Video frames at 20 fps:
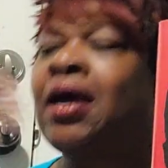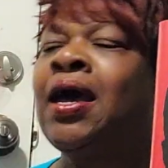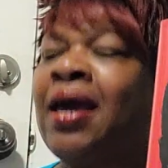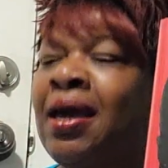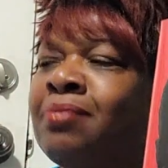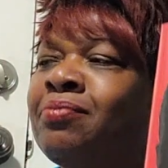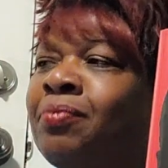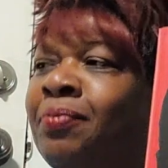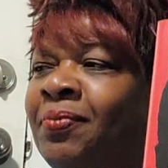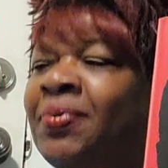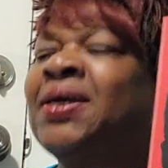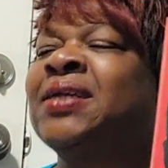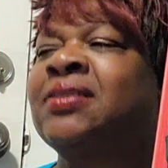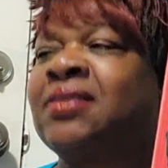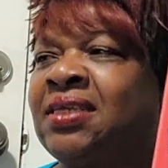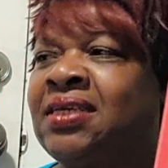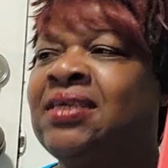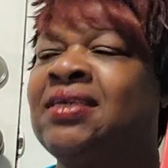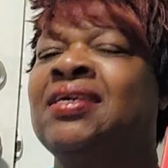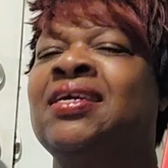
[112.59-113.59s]

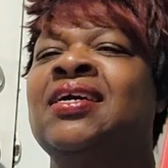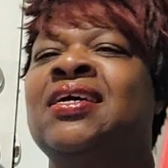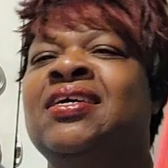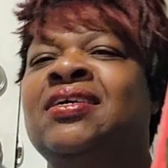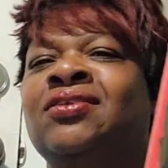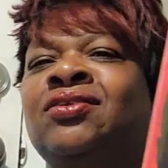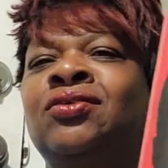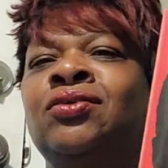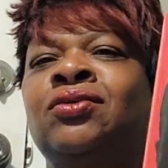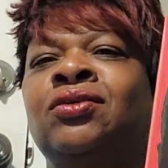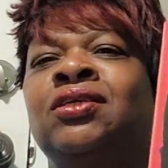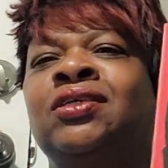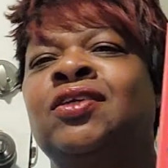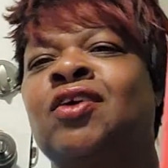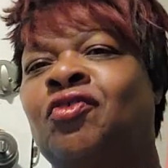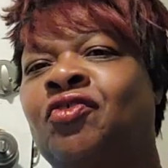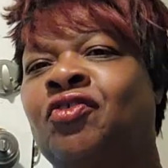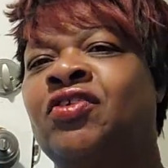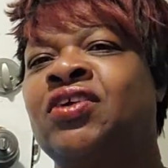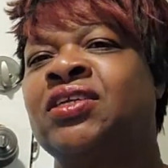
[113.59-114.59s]
empathy to the
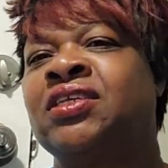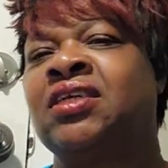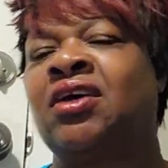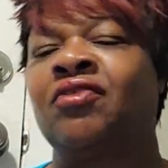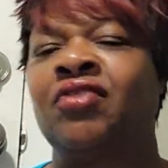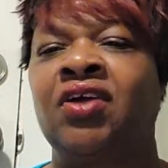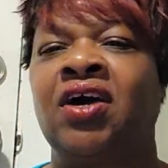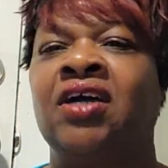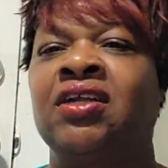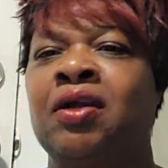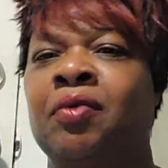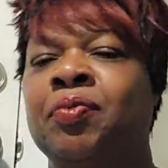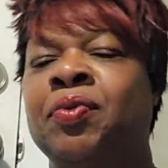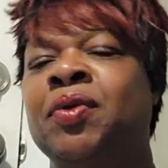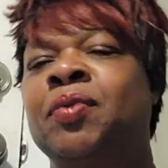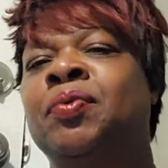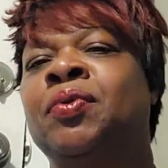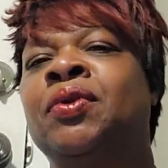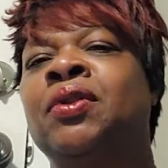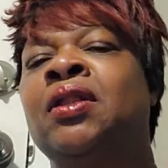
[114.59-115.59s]
sufferings of the other
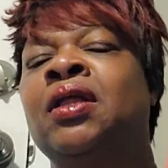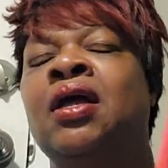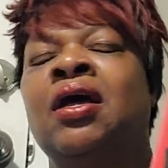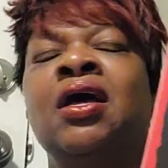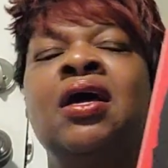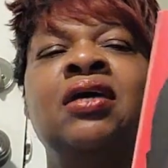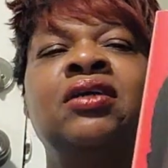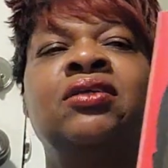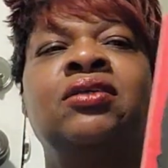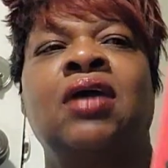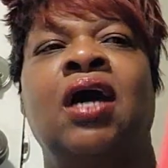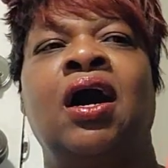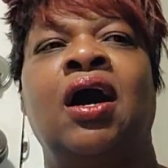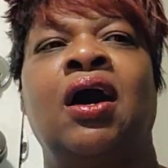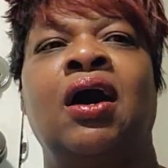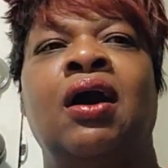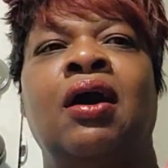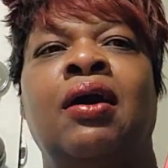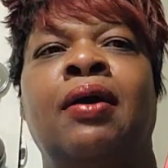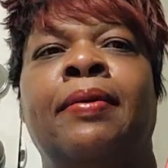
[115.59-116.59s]
people.
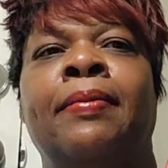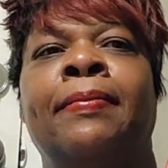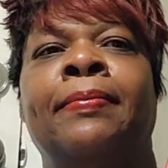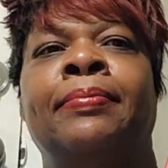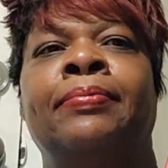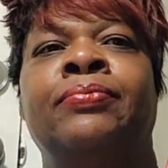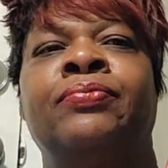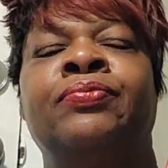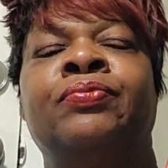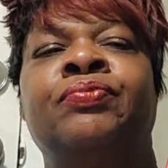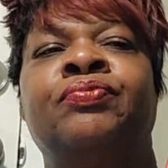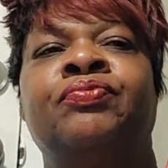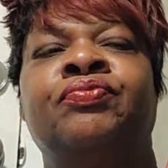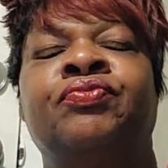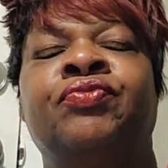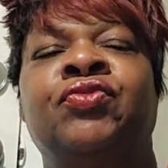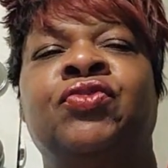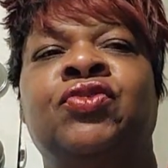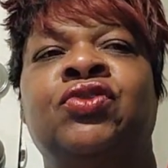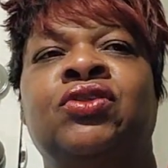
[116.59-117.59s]
um
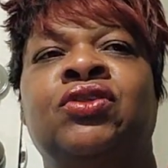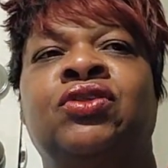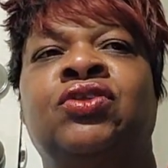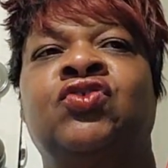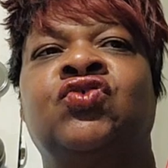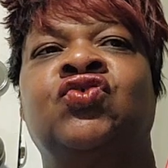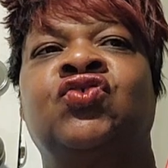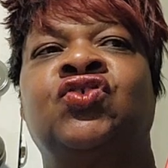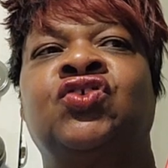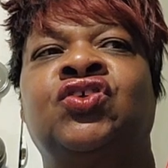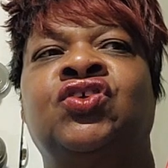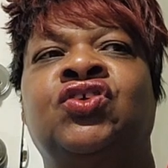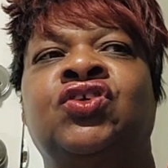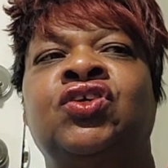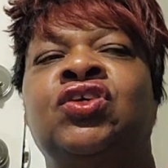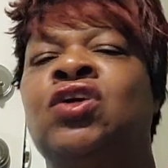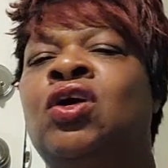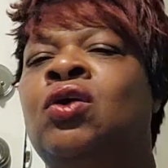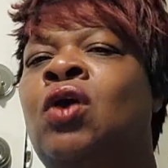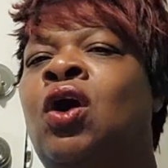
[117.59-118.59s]

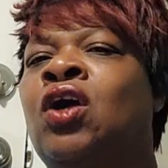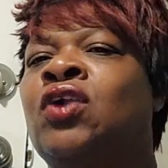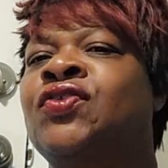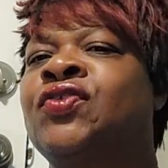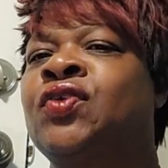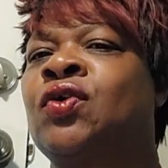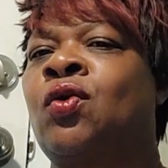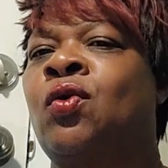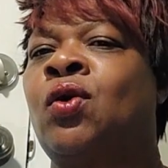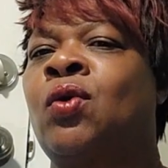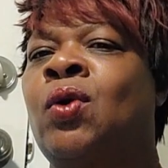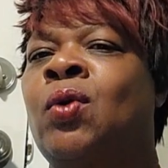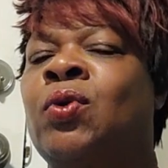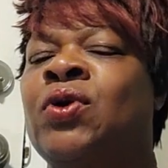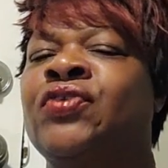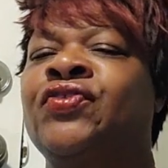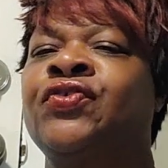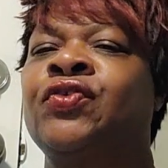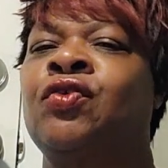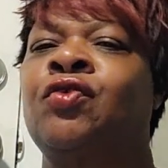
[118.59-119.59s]
she also
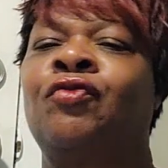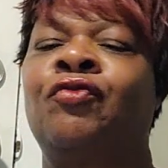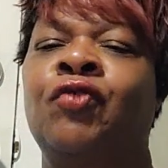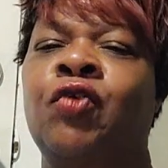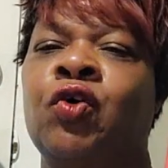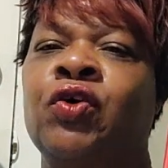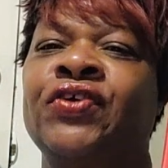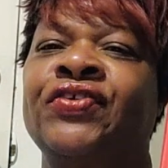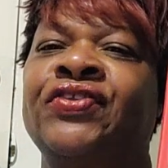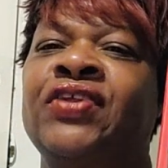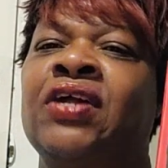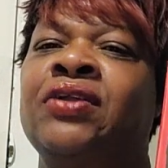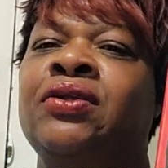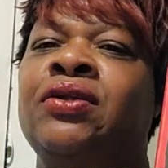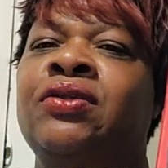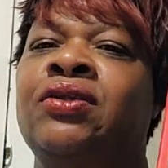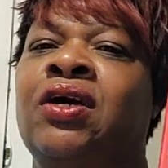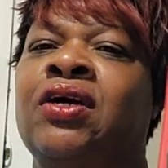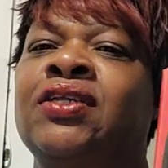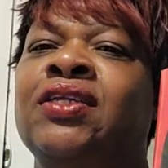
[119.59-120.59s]
was so focused on
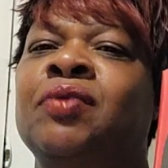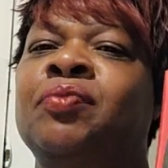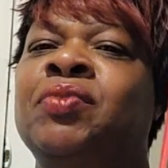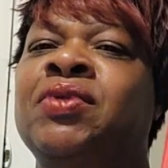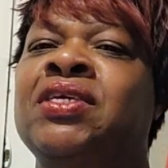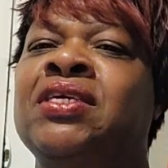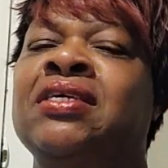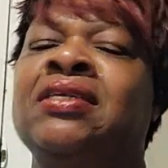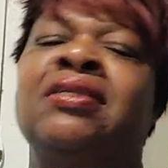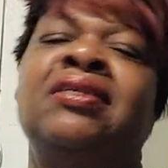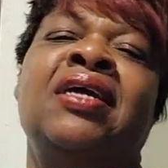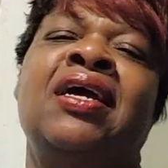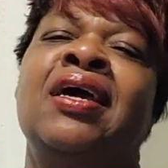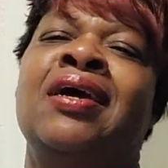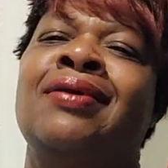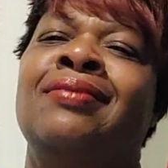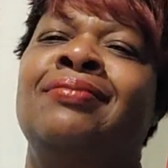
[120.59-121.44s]
the daughter being